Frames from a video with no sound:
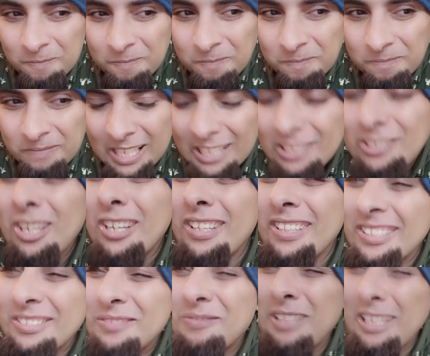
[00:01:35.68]
enjoy
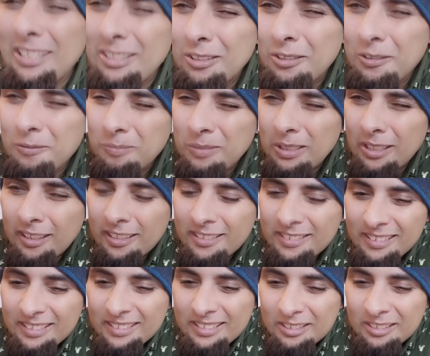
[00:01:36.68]
this video because
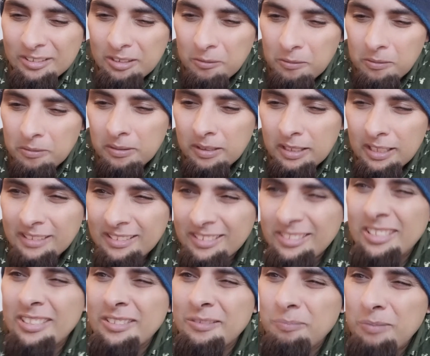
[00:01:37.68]
this is
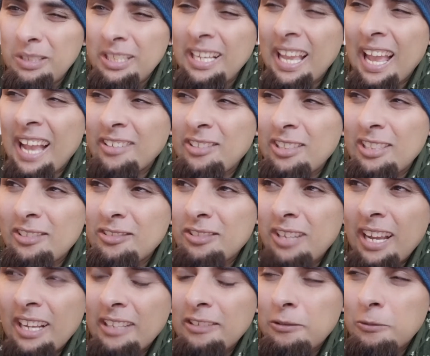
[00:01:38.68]
me actually
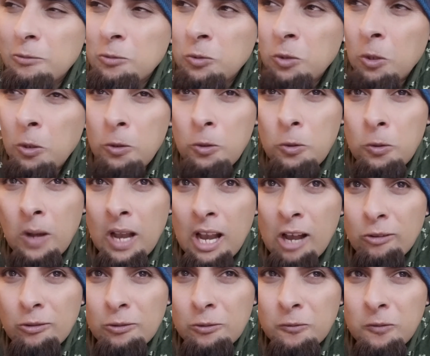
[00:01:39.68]
trying to show you how
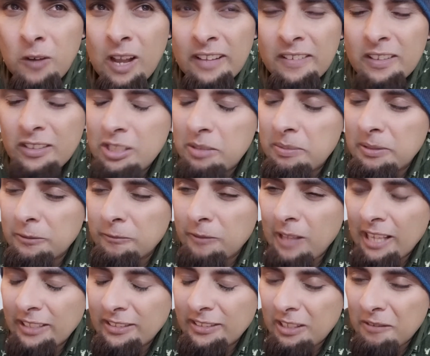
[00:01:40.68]
to find the cheapest
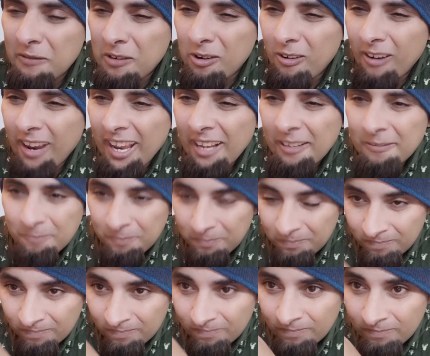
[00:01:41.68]
flights ever, okay?
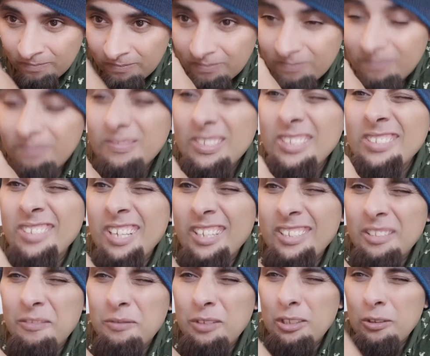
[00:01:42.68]
Let's start the
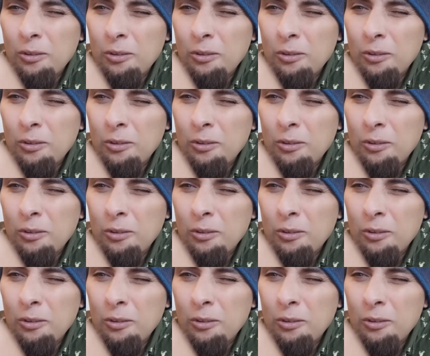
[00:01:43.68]
video.